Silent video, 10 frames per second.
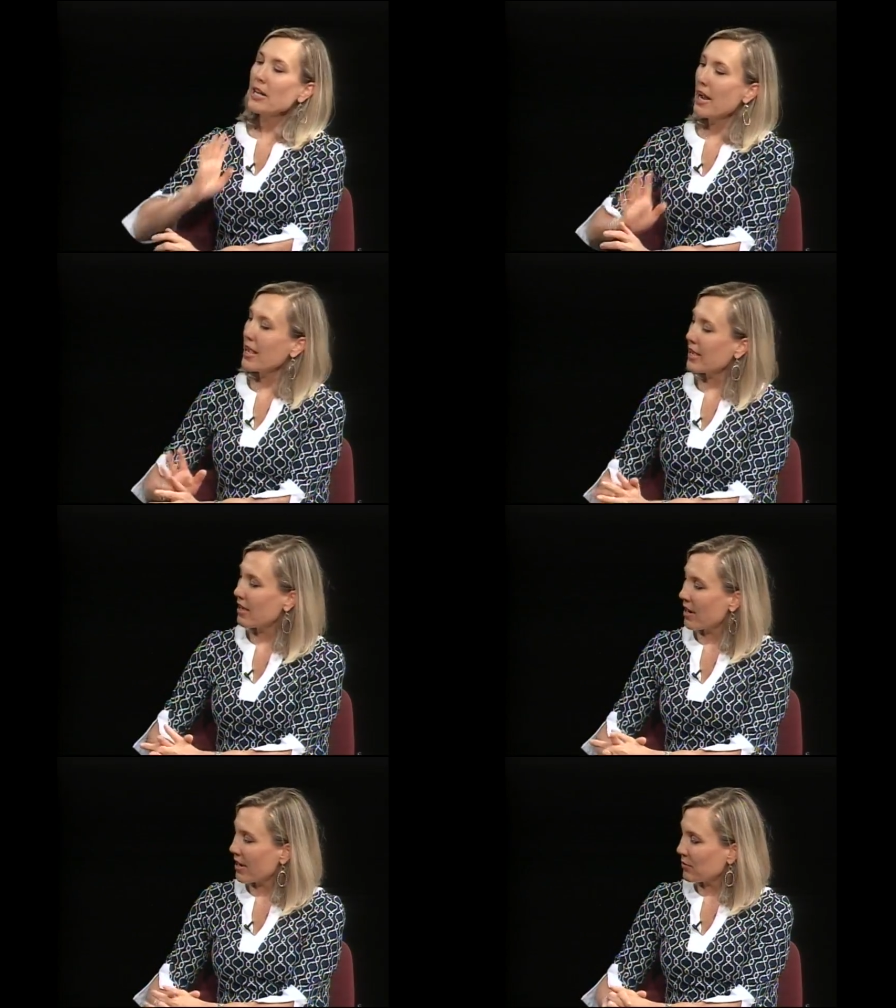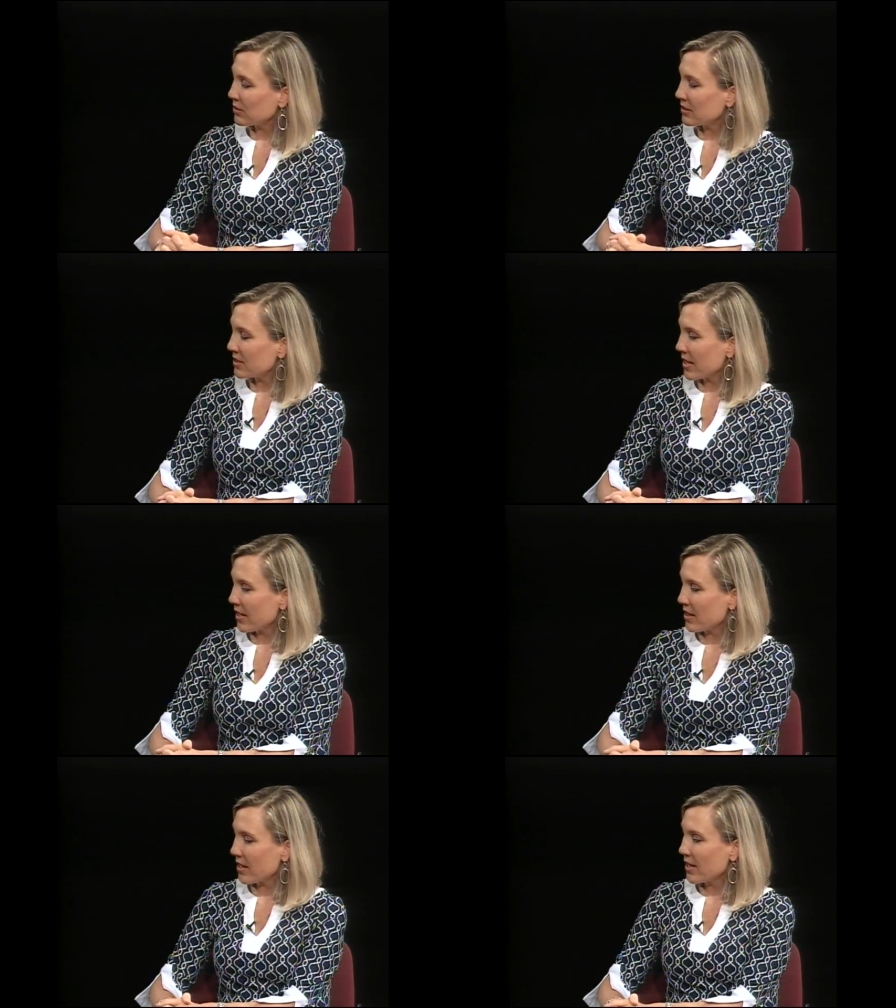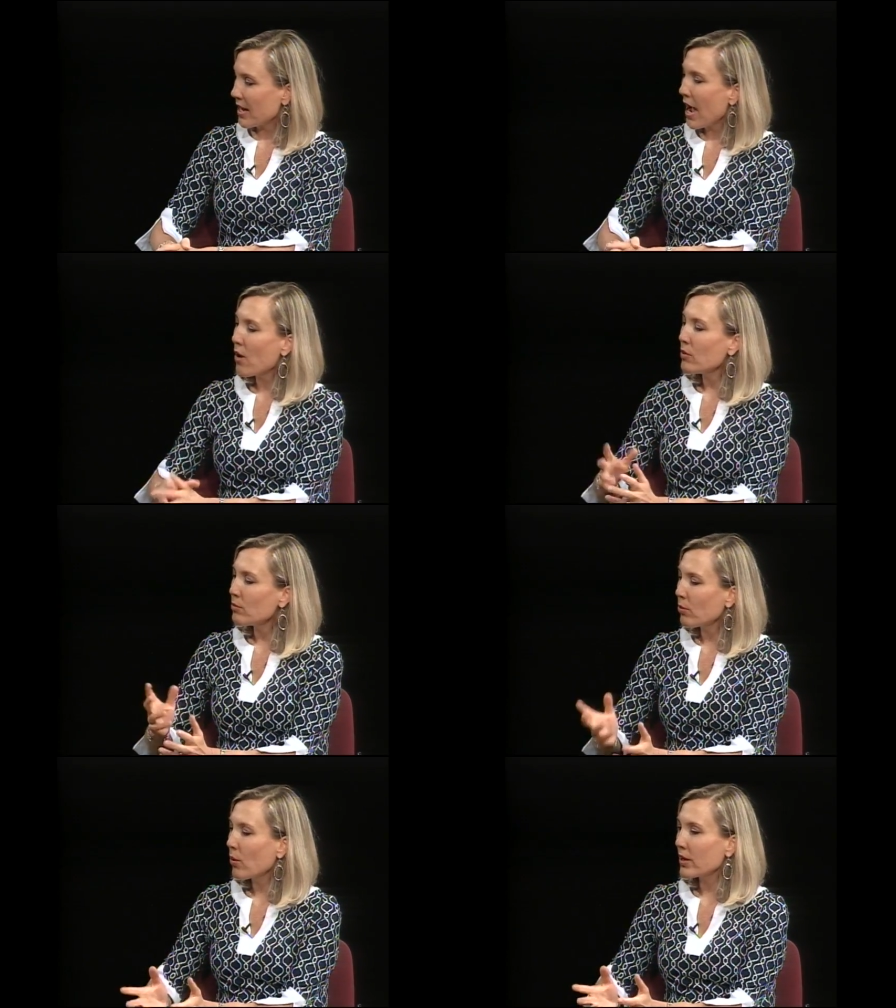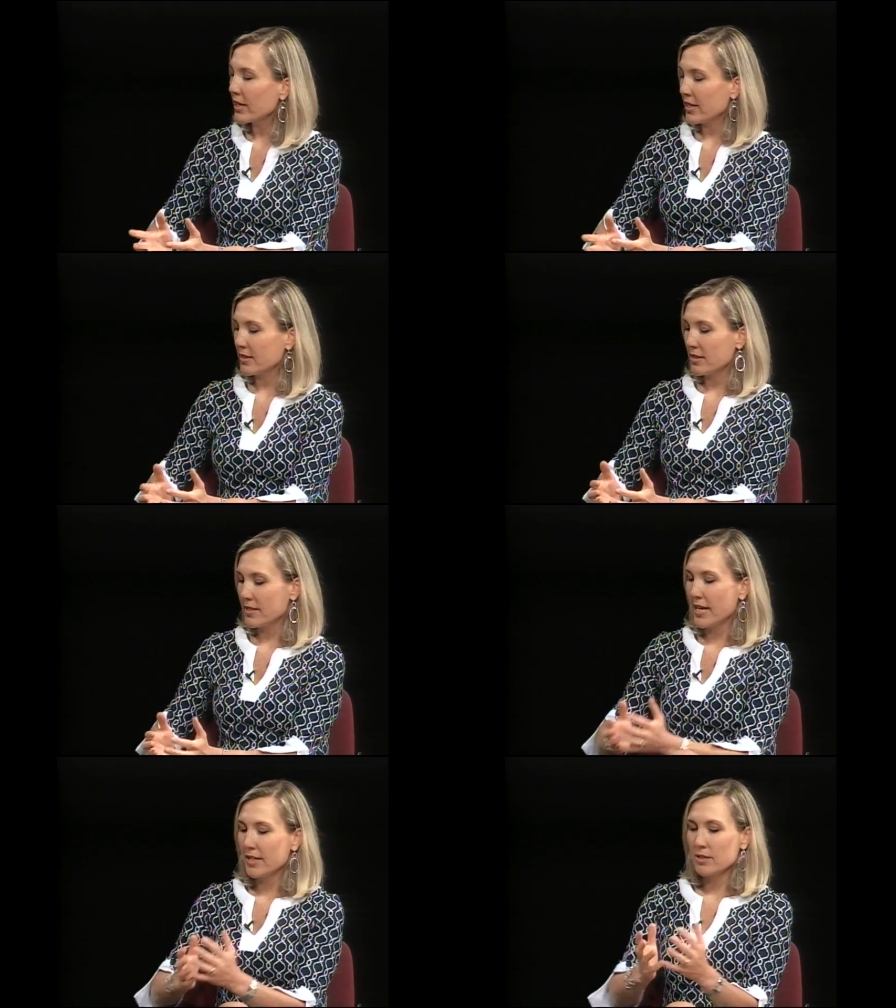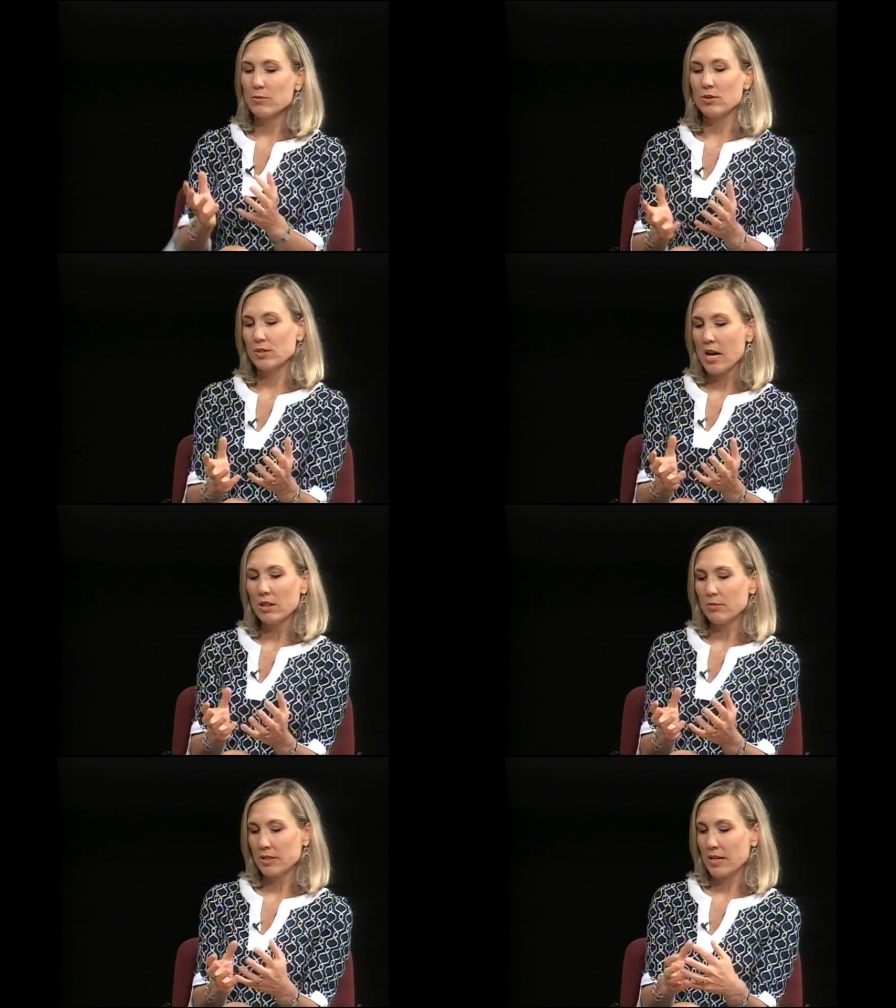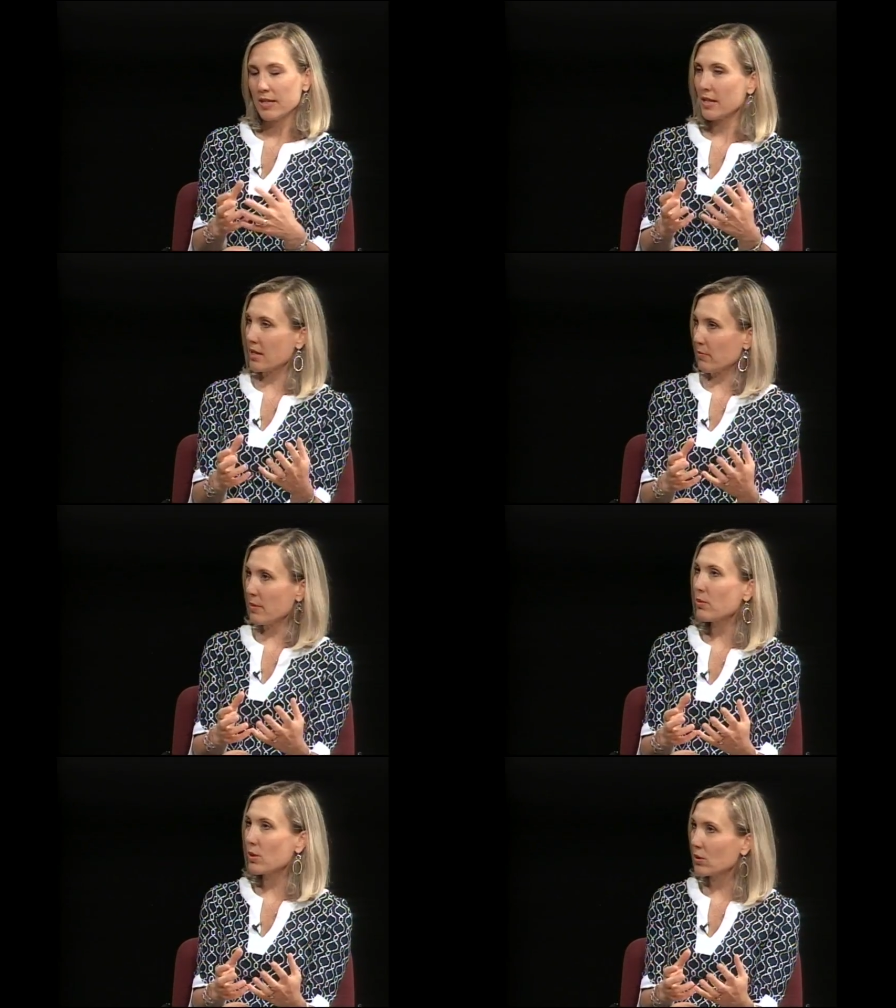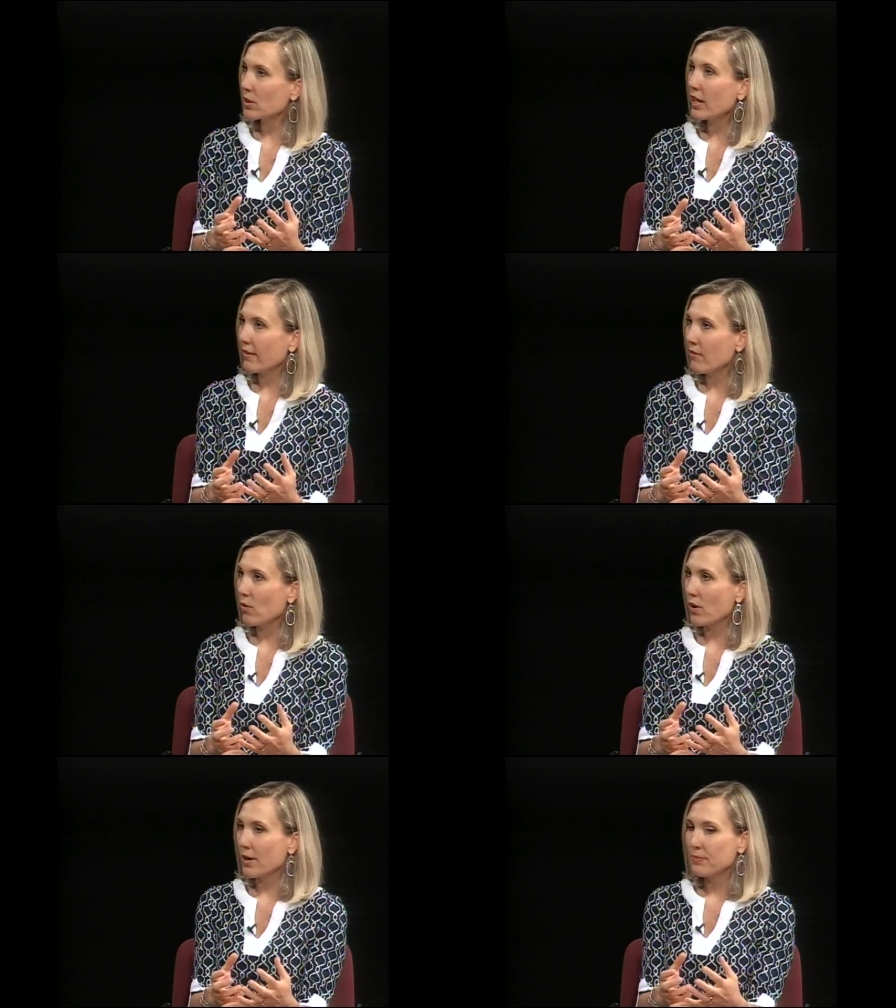I would say that how important it is to take some of those elements I think that people are looking for.